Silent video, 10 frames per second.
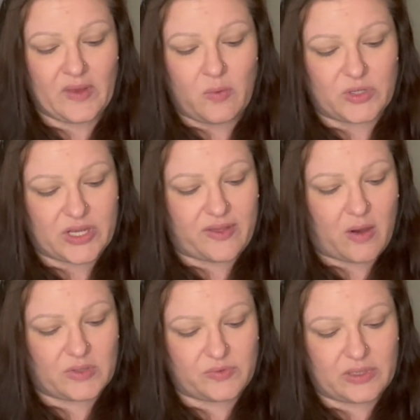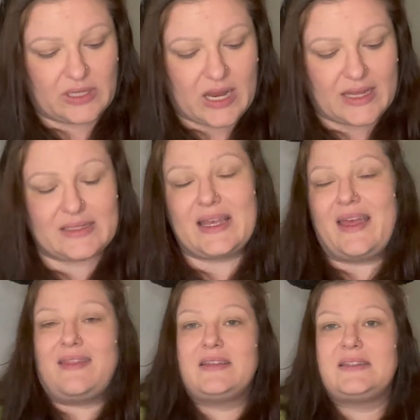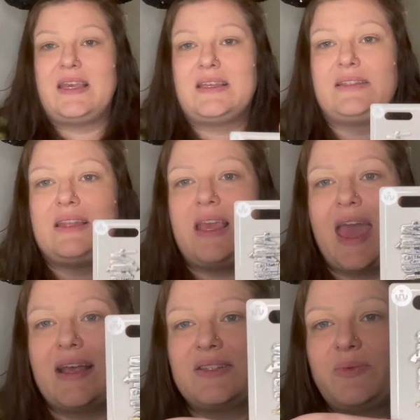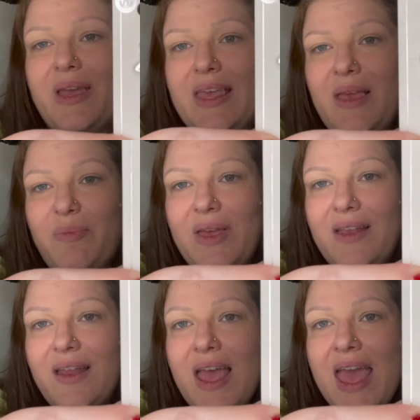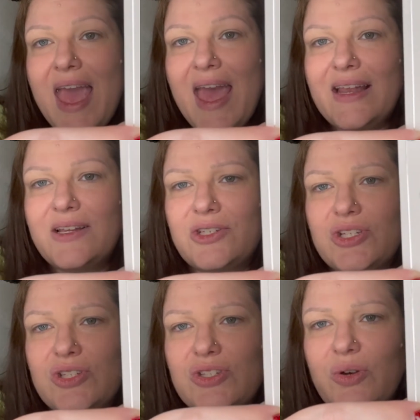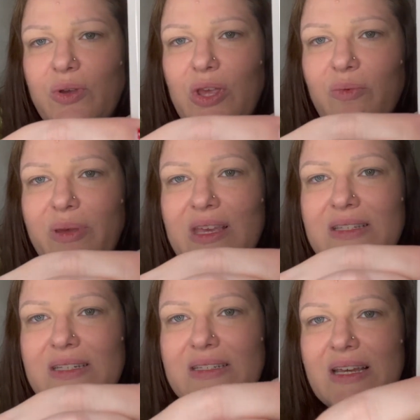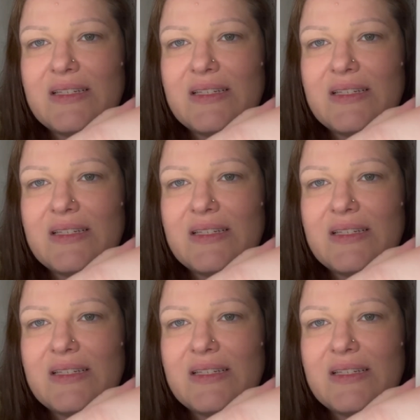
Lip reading: which I thought was really nice. And this is the Castaway Cay pin. And it is just so cute because it does